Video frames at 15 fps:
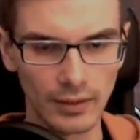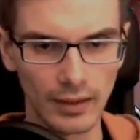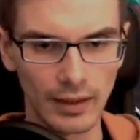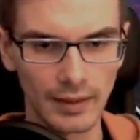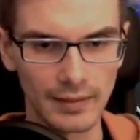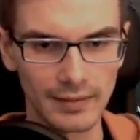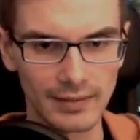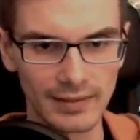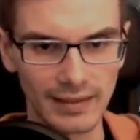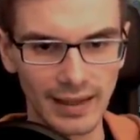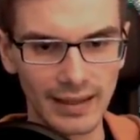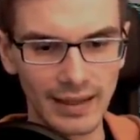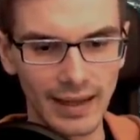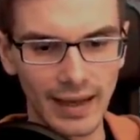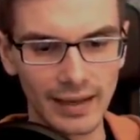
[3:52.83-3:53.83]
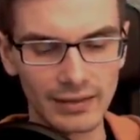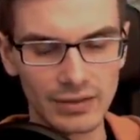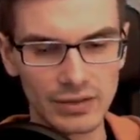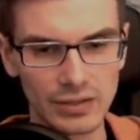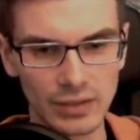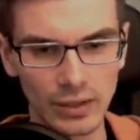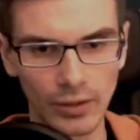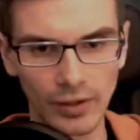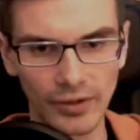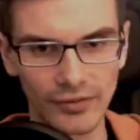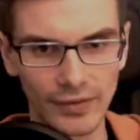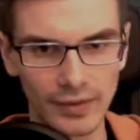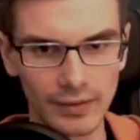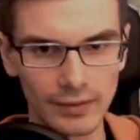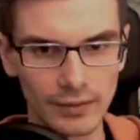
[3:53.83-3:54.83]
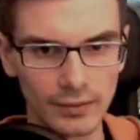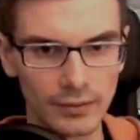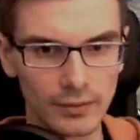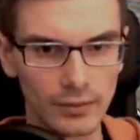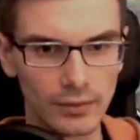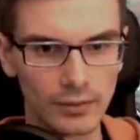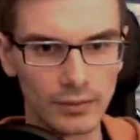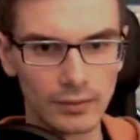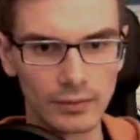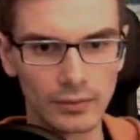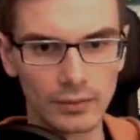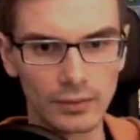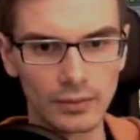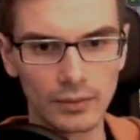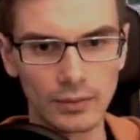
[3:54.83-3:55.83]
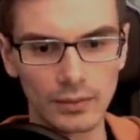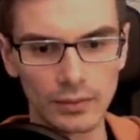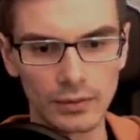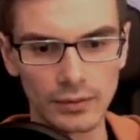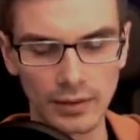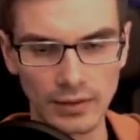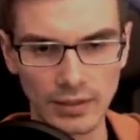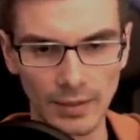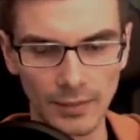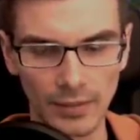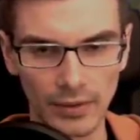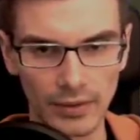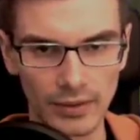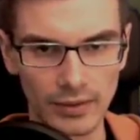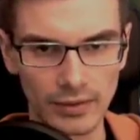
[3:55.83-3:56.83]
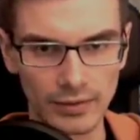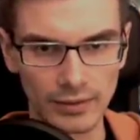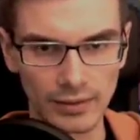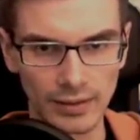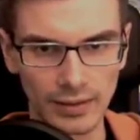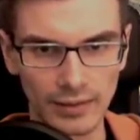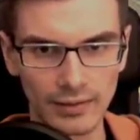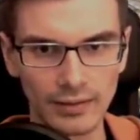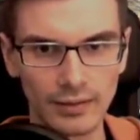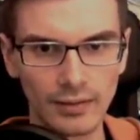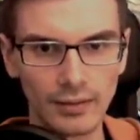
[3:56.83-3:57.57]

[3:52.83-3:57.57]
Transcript: It's kind of hard to show, I feel. Just gonna jump out here just in case.